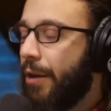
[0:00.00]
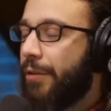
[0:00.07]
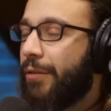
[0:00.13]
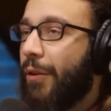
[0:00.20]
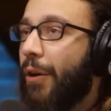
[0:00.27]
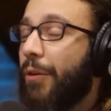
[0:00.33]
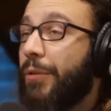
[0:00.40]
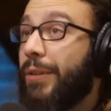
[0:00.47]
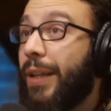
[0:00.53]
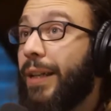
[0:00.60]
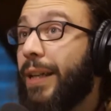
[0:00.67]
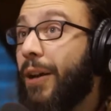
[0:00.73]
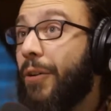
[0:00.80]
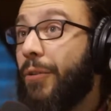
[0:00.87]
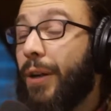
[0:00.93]
So I was
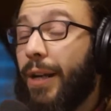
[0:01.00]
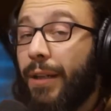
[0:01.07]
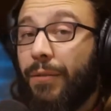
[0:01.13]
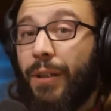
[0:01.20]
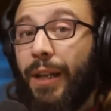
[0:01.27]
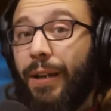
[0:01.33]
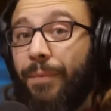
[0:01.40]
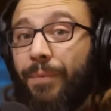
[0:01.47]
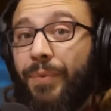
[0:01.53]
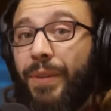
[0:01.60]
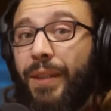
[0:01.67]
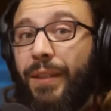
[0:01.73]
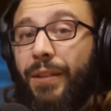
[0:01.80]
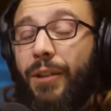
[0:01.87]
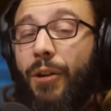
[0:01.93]
like, all right, like,
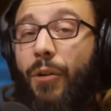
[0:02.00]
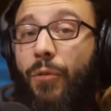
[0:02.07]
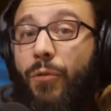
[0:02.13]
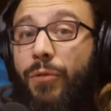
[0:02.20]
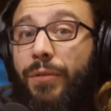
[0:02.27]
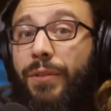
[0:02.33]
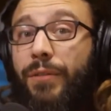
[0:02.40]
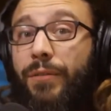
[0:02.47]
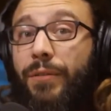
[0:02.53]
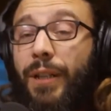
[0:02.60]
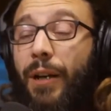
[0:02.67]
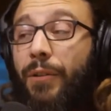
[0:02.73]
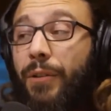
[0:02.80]
you know, who's down